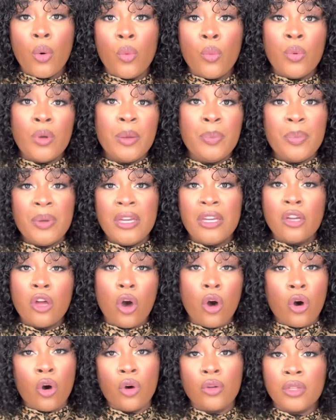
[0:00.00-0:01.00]
reaping
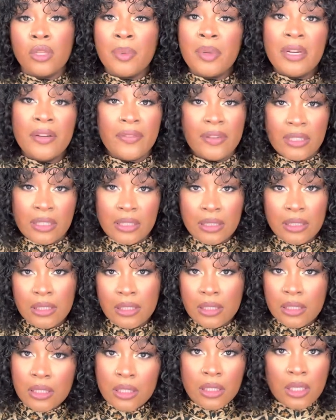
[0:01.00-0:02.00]
all the
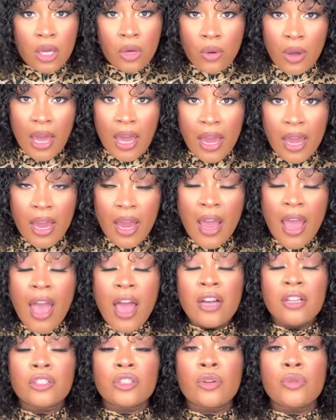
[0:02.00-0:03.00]
benefits, okay?
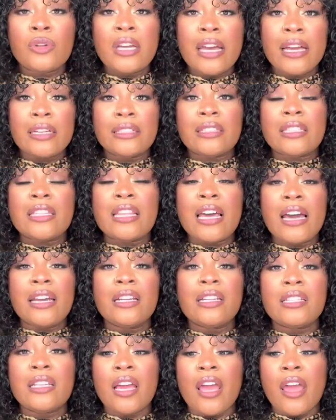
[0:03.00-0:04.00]
So yes, that
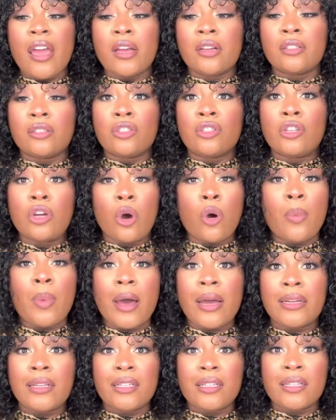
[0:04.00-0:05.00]
is a dope
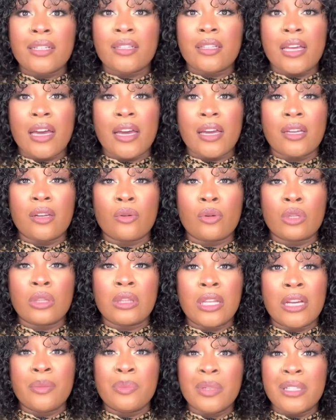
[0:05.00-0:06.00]
idea that
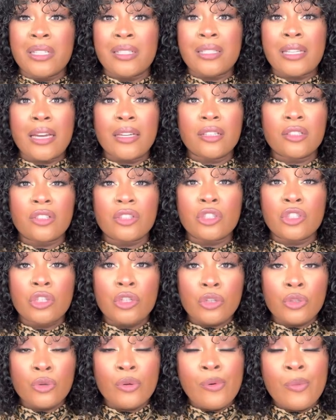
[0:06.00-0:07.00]
Luvme decided to
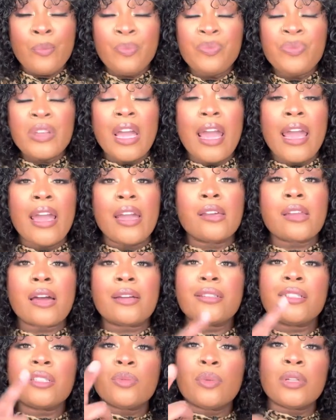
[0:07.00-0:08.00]
do, and I
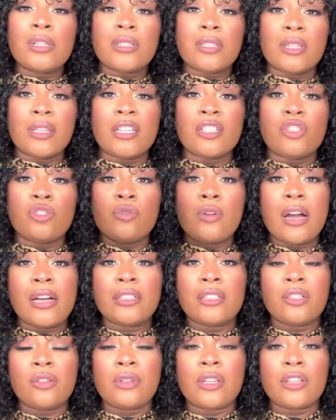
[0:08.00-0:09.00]
just wanted to let you
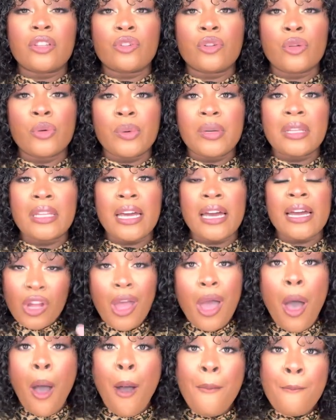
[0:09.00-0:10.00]
guys know that they're doing that.
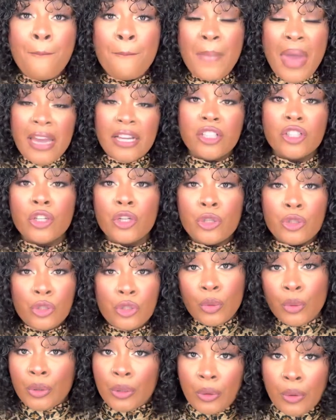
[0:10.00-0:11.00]
Make sure you
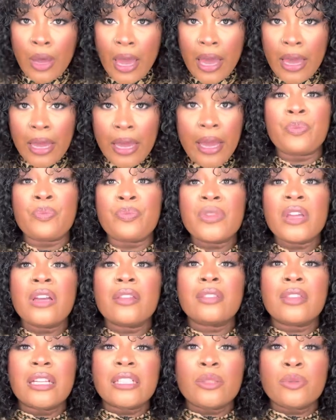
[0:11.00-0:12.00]
it, okay?
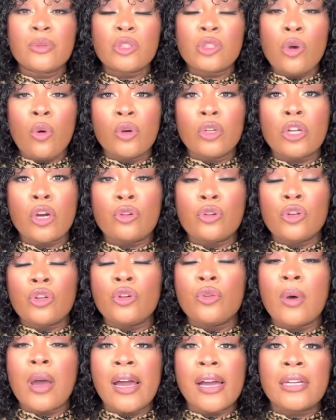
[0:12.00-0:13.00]
That's what's going on
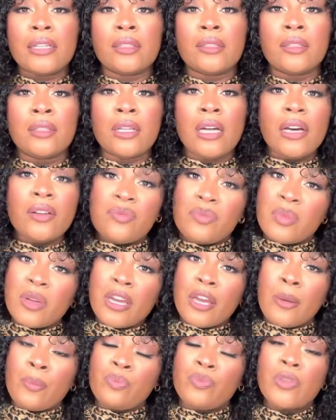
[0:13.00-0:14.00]
new at
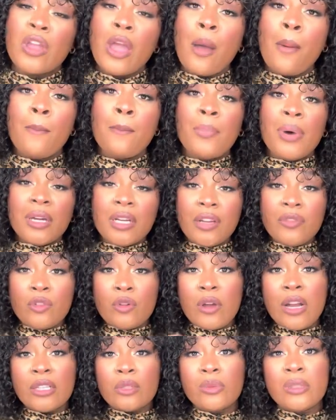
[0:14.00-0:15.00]
Luvme. But if you
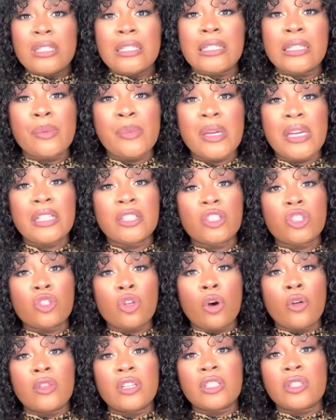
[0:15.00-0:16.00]
guys want to see me
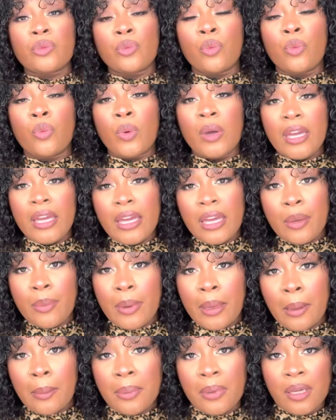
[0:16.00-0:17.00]
install this wig,
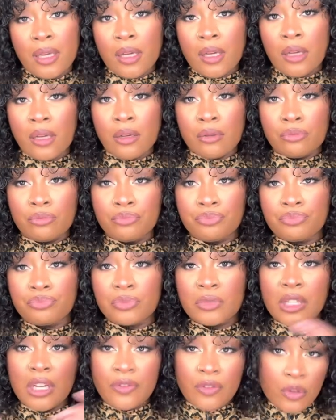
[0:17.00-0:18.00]
baby,
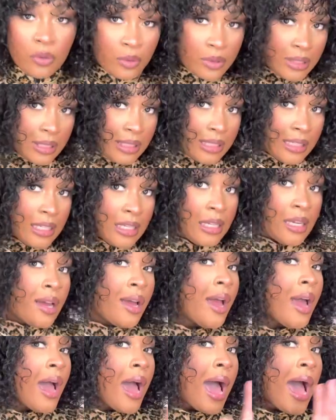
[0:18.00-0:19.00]
if you want to see
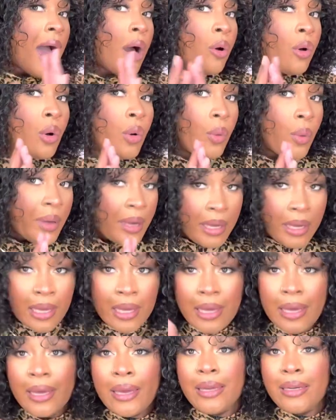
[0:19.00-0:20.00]
how quick
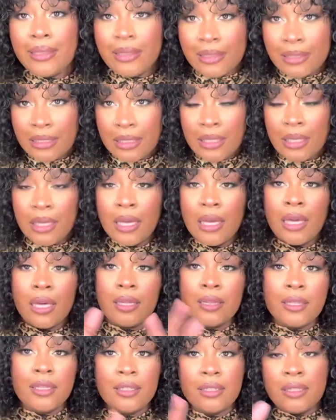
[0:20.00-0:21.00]
and easy
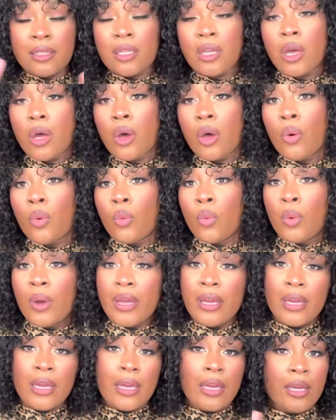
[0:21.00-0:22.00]
this
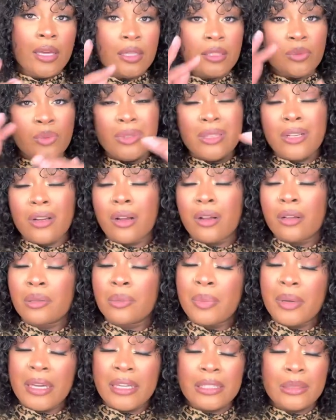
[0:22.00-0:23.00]
wig is with the curly
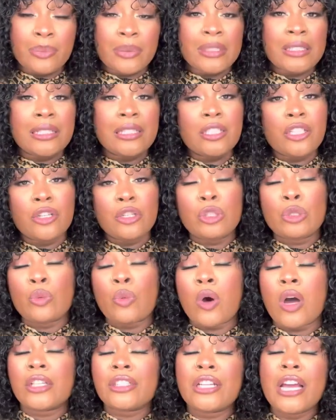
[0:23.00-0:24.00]
bangs, please continue to
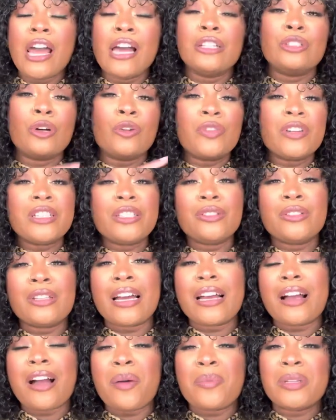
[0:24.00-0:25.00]
watch. Don't forget to
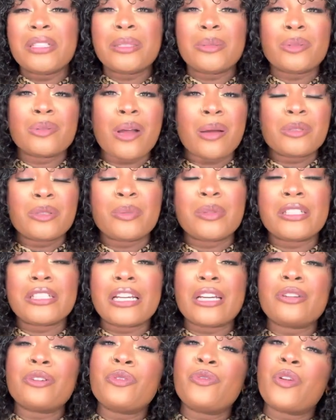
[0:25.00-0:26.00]
like, comment, and subscribe to my
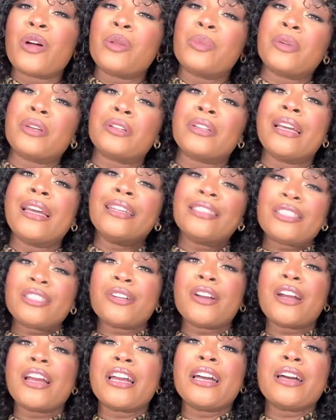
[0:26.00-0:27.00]
channel. Follow me on
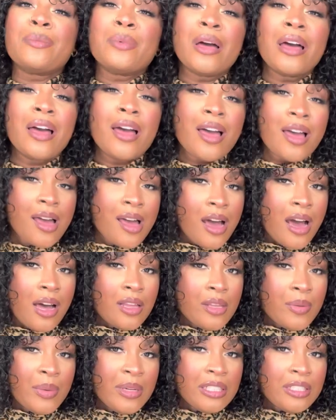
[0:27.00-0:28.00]
Instagram. I'll
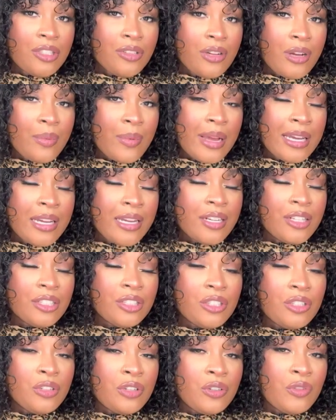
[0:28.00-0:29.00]
leave my Instagram right here
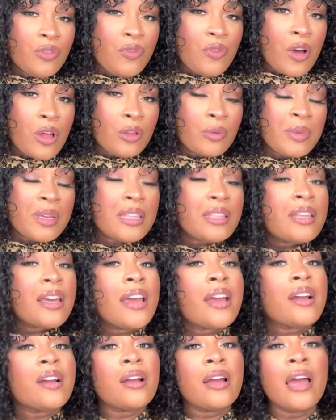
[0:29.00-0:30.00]
so you can follow me
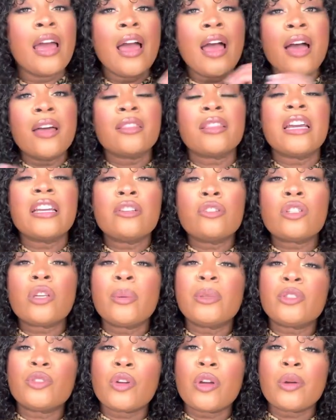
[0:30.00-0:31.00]
there. Thank you so
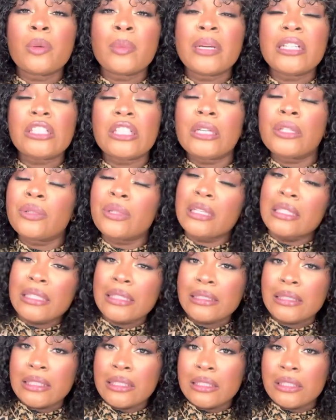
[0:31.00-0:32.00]
much for coming to my channel, and
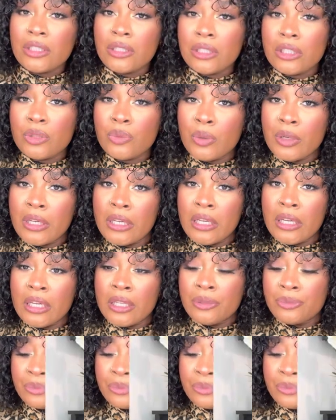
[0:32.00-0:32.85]
let's get into this wig.